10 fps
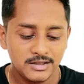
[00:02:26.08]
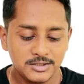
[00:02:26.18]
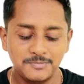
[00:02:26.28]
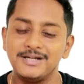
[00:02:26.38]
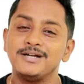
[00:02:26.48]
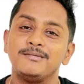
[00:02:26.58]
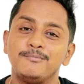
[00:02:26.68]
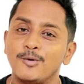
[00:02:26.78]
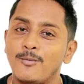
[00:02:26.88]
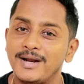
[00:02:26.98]
the speaker
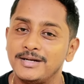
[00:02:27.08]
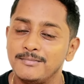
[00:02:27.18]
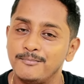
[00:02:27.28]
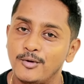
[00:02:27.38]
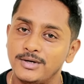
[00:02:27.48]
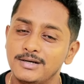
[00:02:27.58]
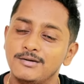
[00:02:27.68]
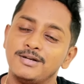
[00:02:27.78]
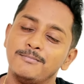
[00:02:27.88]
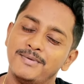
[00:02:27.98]
provided important
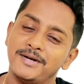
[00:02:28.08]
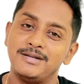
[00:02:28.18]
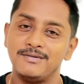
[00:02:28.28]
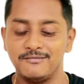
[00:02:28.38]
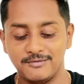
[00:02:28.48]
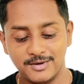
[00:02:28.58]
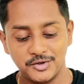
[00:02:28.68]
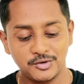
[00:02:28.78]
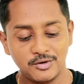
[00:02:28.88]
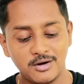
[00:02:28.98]
or imperative
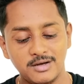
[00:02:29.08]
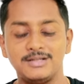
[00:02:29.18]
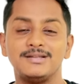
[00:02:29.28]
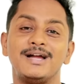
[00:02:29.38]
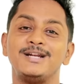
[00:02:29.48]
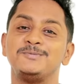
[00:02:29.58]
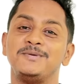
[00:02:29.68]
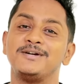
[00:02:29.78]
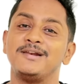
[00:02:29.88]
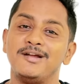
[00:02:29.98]
information on, in the end
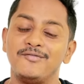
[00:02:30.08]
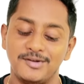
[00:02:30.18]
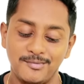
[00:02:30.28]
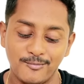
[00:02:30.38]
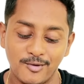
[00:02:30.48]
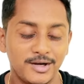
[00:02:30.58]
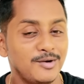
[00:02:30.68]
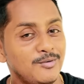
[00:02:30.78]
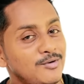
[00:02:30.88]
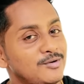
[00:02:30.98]
speaker left an
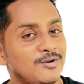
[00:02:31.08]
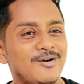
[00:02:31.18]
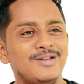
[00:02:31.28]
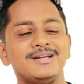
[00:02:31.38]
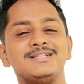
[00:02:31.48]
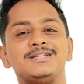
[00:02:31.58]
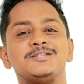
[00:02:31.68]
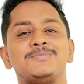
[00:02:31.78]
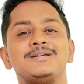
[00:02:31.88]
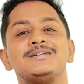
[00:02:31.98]
important note on, or you can say the
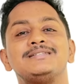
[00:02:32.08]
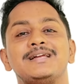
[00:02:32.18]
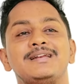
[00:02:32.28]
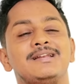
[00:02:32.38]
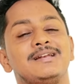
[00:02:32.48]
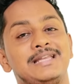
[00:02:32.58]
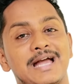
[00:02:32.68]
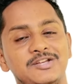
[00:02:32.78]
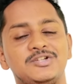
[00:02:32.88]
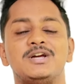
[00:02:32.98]
speaker said
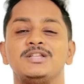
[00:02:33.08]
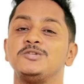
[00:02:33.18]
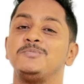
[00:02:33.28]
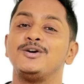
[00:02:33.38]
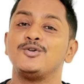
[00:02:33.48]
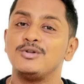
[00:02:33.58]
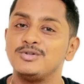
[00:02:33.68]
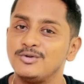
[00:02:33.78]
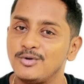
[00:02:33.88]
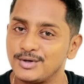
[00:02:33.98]
dash, the speaker
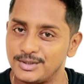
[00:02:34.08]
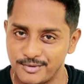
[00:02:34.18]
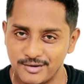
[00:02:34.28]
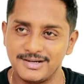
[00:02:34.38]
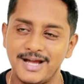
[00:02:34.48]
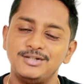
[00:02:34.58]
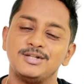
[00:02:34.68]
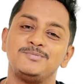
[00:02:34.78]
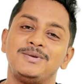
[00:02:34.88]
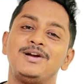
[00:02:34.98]
also talked about dash,
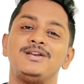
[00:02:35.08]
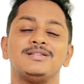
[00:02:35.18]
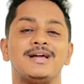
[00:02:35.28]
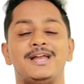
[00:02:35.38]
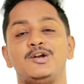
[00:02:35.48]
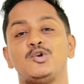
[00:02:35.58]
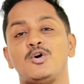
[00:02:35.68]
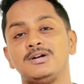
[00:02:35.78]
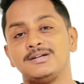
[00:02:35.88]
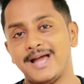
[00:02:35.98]
the speaker in the end
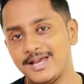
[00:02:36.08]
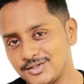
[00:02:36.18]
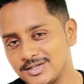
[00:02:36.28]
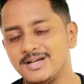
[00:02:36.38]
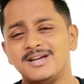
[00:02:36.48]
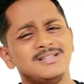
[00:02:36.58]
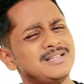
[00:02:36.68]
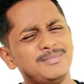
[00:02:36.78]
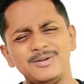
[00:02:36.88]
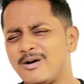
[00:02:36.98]
talked dash,
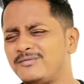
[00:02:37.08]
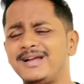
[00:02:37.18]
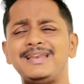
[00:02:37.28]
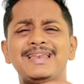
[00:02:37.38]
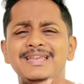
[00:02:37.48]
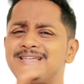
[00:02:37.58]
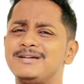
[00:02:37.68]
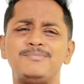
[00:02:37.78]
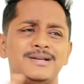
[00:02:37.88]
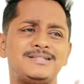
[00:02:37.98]
something of that, any
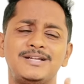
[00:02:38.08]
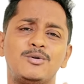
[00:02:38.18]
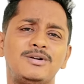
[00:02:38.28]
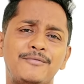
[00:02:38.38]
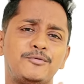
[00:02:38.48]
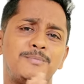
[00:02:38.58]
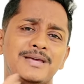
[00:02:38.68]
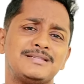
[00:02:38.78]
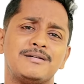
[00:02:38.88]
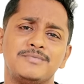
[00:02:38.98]
templates, you don't have to
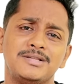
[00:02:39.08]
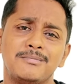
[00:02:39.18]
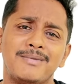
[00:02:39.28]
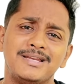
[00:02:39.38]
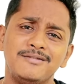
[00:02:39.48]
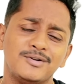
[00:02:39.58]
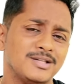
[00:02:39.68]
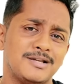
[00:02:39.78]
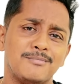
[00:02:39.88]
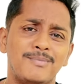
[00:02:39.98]
pay someone the money for
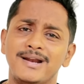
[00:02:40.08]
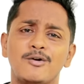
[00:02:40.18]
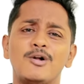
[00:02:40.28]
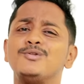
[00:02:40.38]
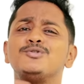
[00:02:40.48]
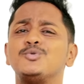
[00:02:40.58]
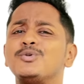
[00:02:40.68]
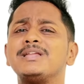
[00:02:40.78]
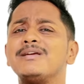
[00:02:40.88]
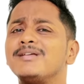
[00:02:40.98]
the template, all those
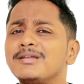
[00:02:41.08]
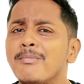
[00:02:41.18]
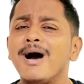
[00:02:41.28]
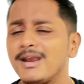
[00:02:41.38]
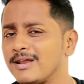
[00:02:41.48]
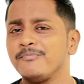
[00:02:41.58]
don't give any mark